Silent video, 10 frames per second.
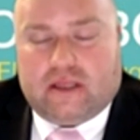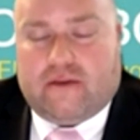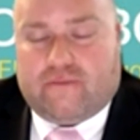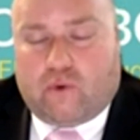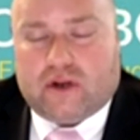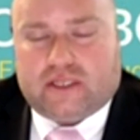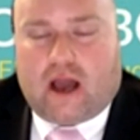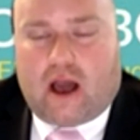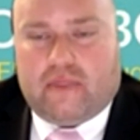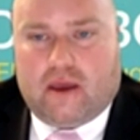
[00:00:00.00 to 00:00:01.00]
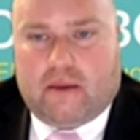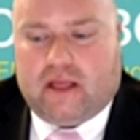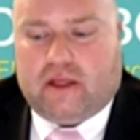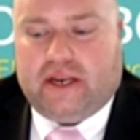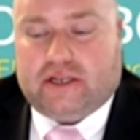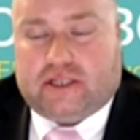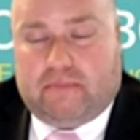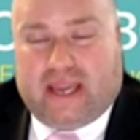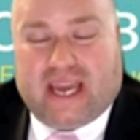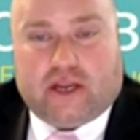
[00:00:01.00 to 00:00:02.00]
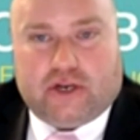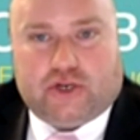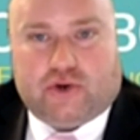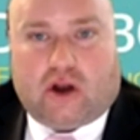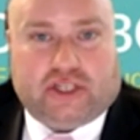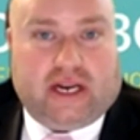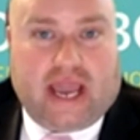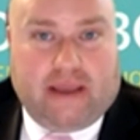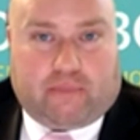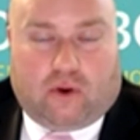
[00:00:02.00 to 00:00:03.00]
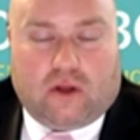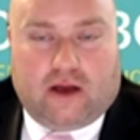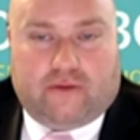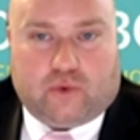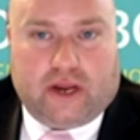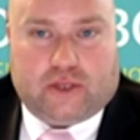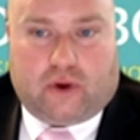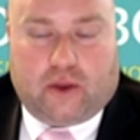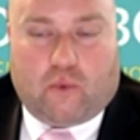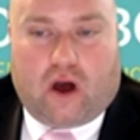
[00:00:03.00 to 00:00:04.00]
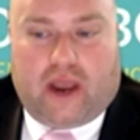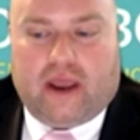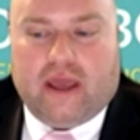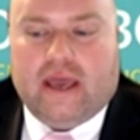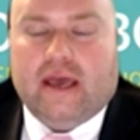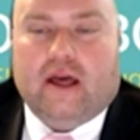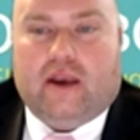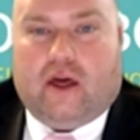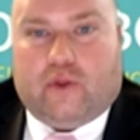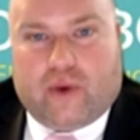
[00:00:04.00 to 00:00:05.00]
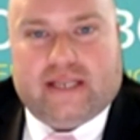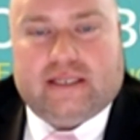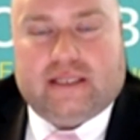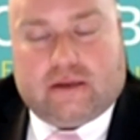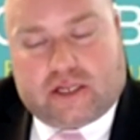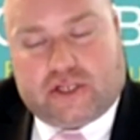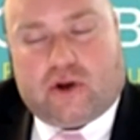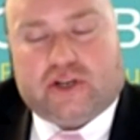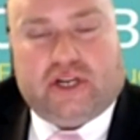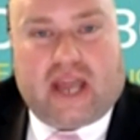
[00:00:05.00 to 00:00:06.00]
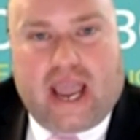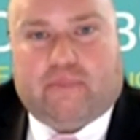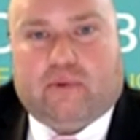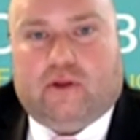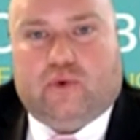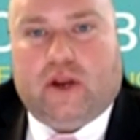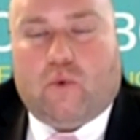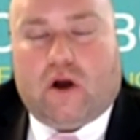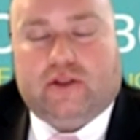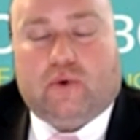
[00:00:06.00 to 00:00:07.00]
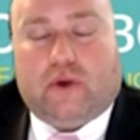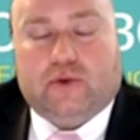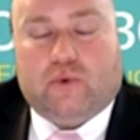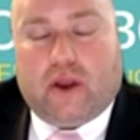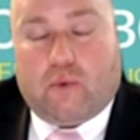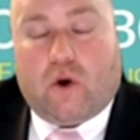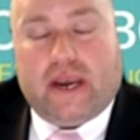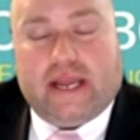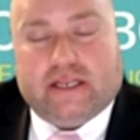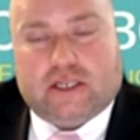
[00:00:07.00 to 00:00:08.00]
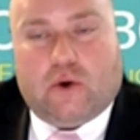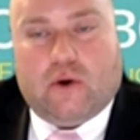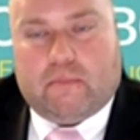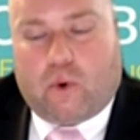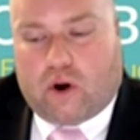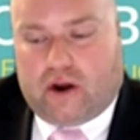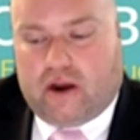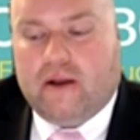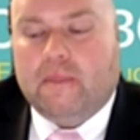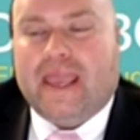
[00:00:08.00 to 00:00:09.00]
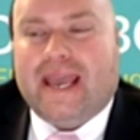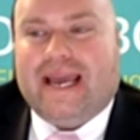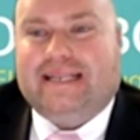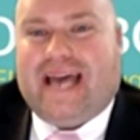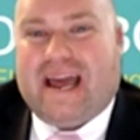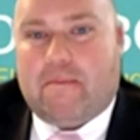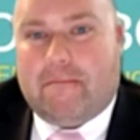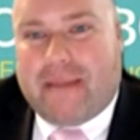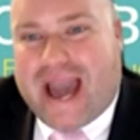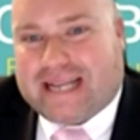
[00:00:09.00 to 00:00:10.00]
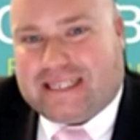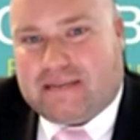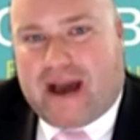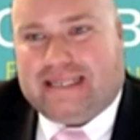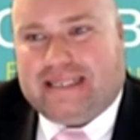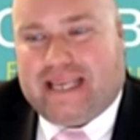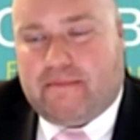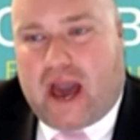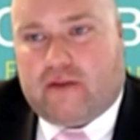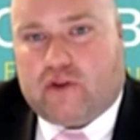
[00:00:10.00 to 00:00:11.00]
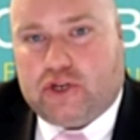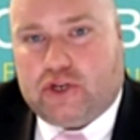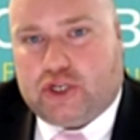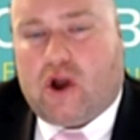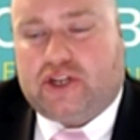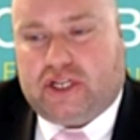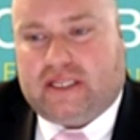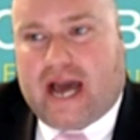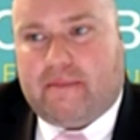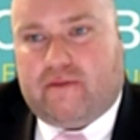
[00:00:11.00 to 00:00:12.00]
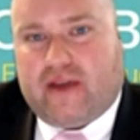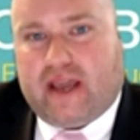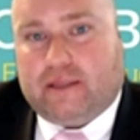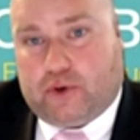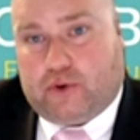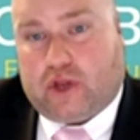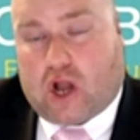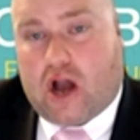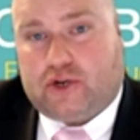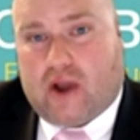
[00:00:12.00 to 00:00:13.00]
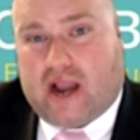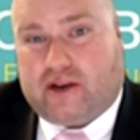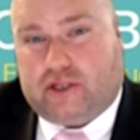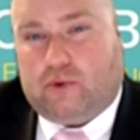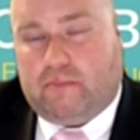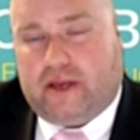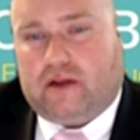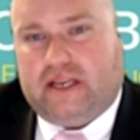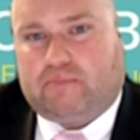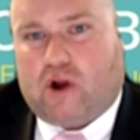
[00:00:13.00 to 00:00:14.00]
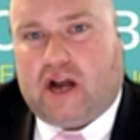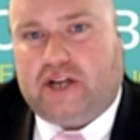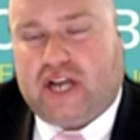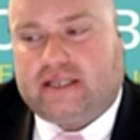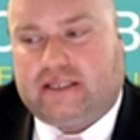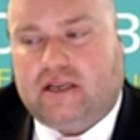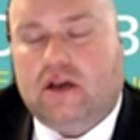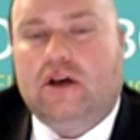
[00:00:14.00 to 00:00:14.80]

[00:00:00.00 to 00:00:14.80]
afford us the ability to begin construction in April of 2021. Now, the reason that construction April of 2021 is so important is that maximizes the amount of construction time available to the contractors that will bid on these projects,